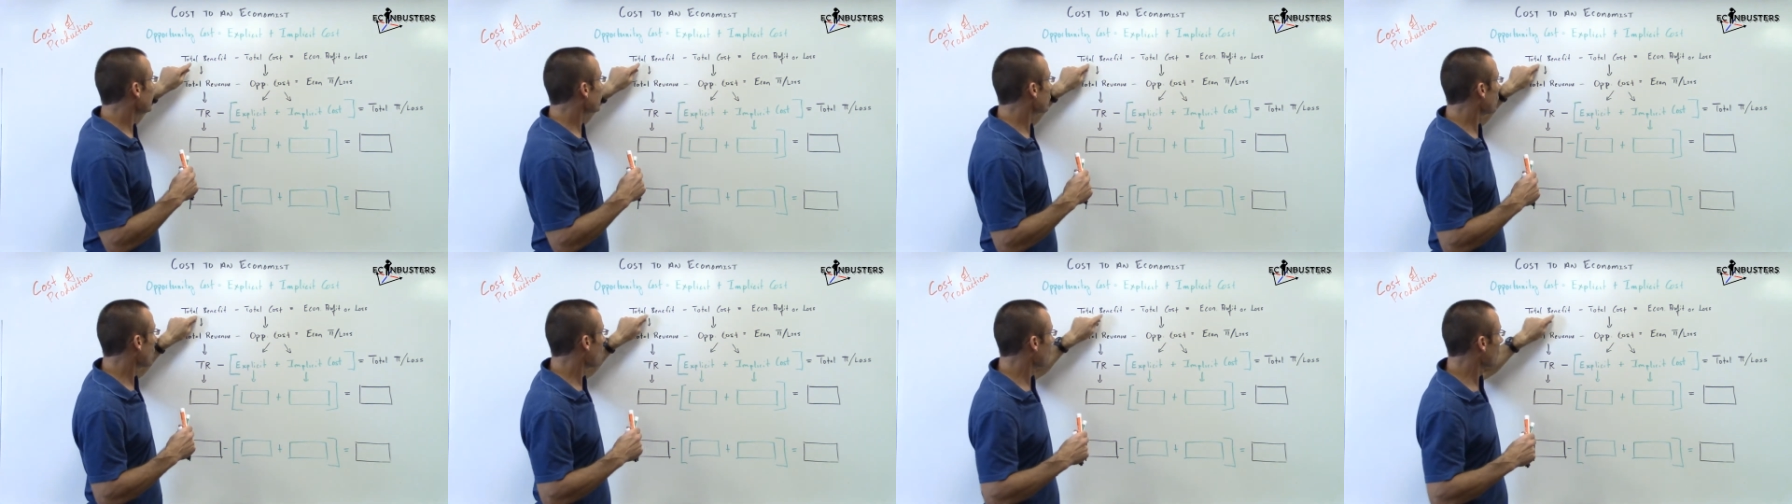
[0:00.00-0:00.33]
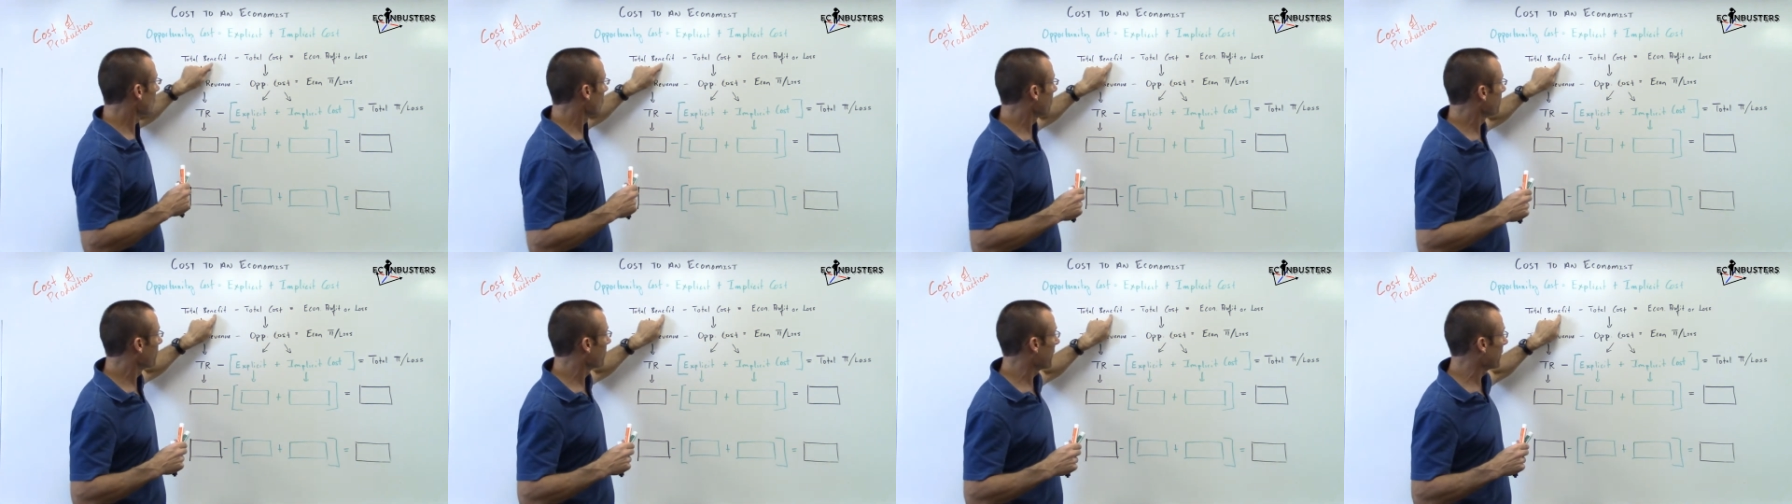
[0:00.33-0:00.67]

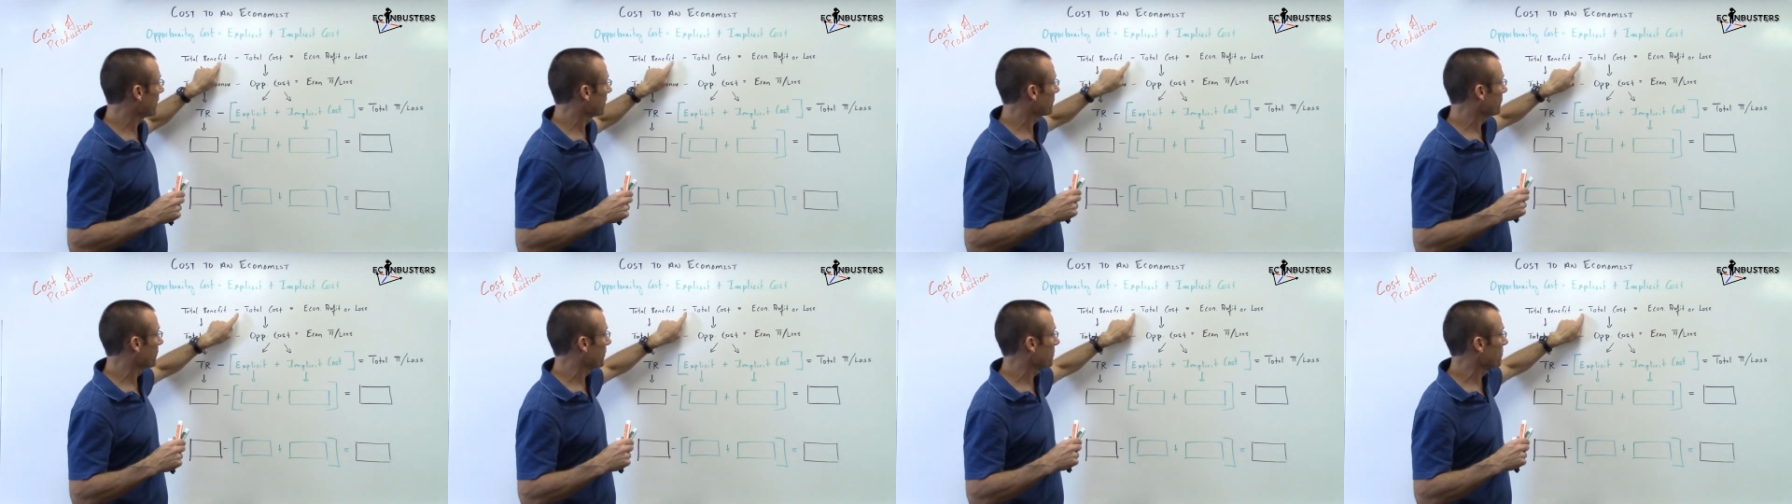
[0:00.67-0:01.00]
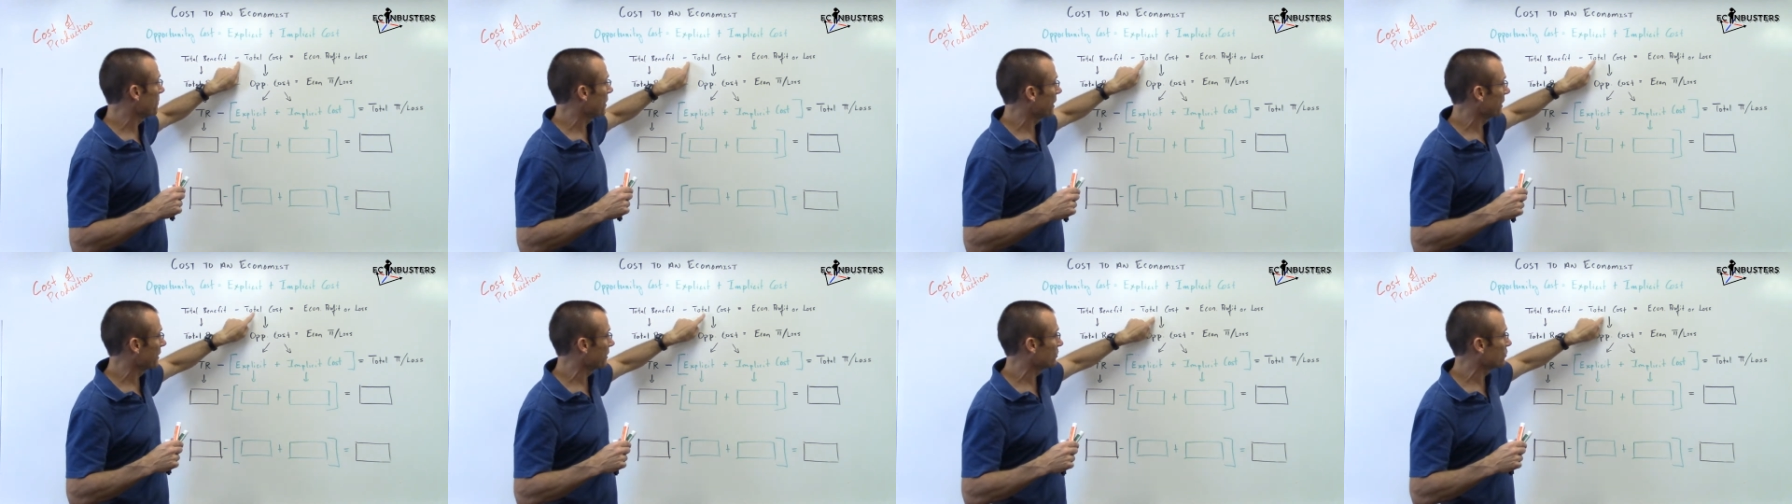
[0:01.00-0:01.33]
Total benefit
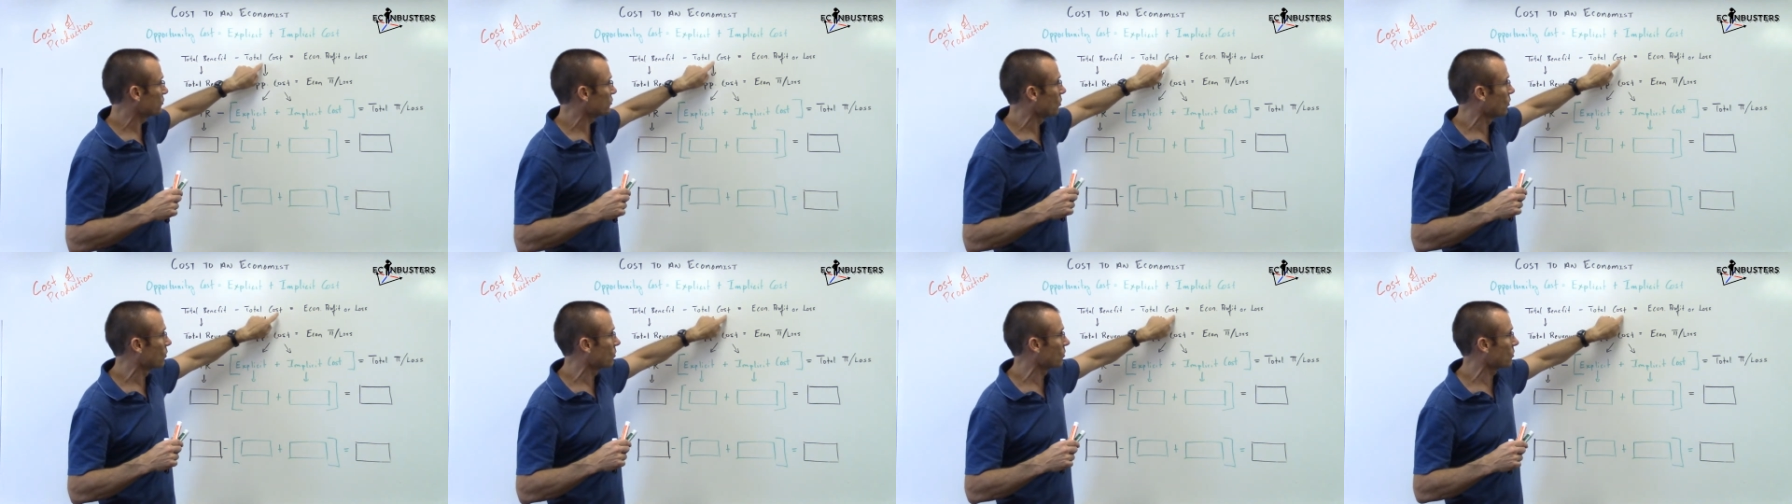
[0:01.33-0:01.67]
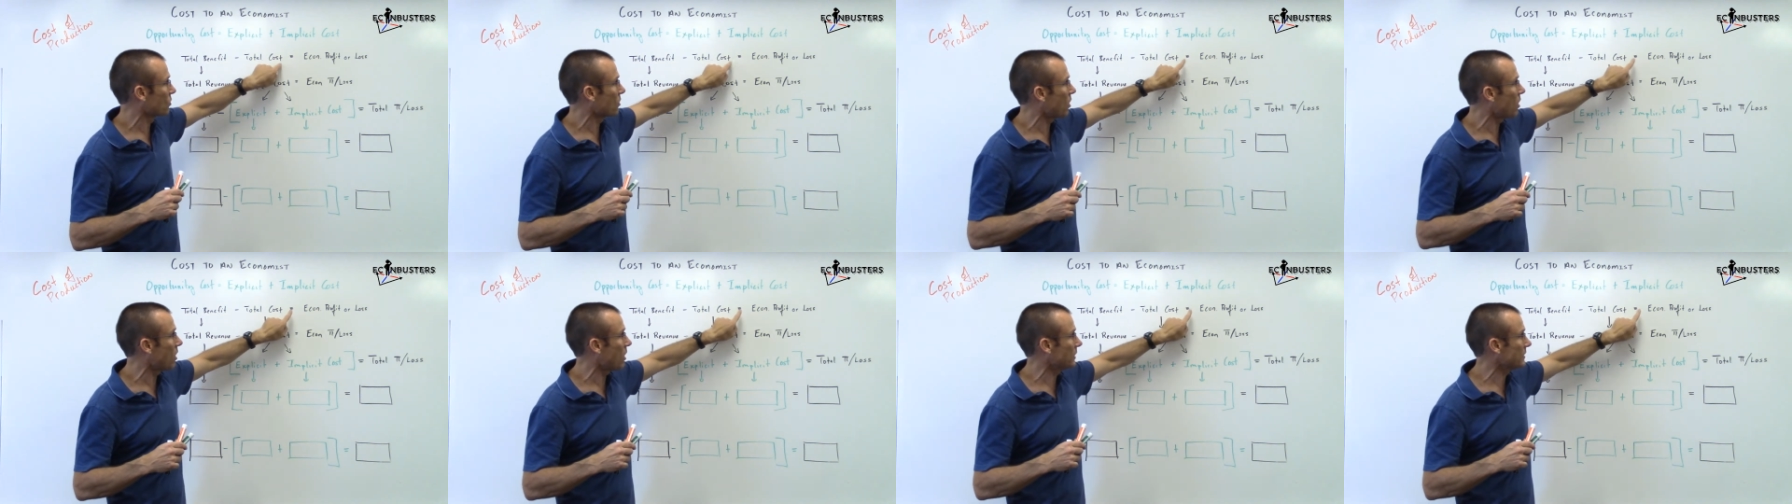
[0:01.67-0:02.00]
minus total
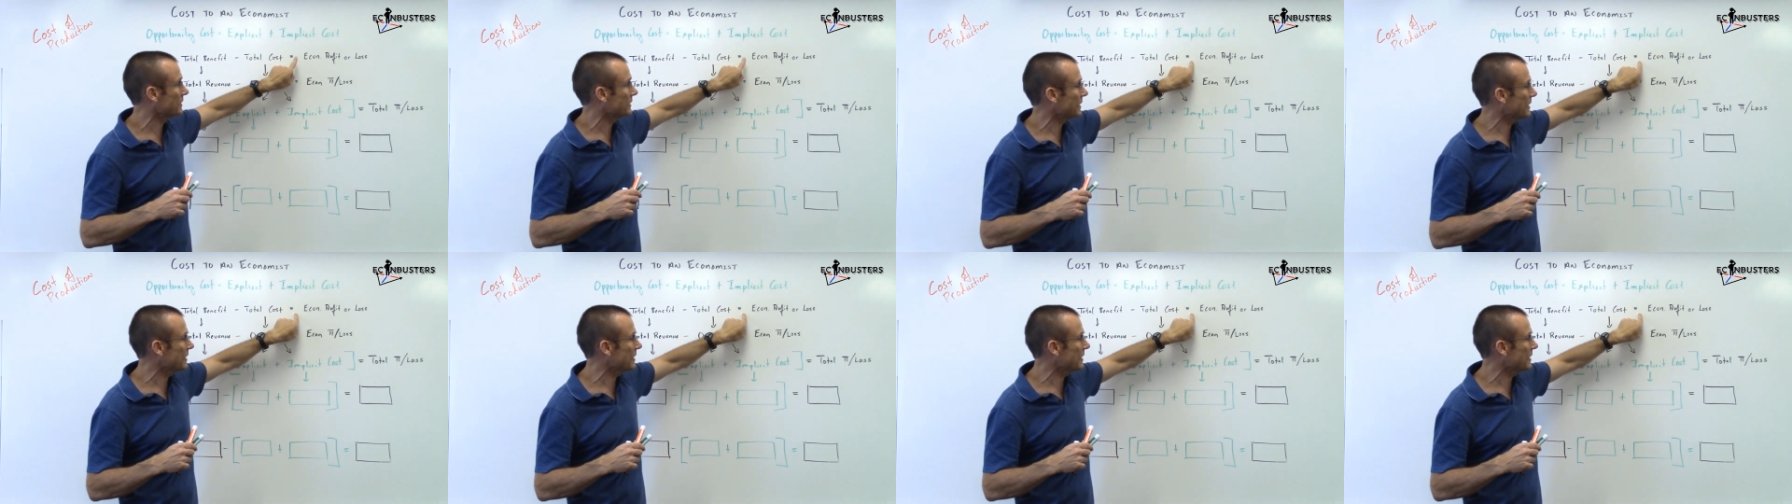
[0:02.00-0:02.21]
cost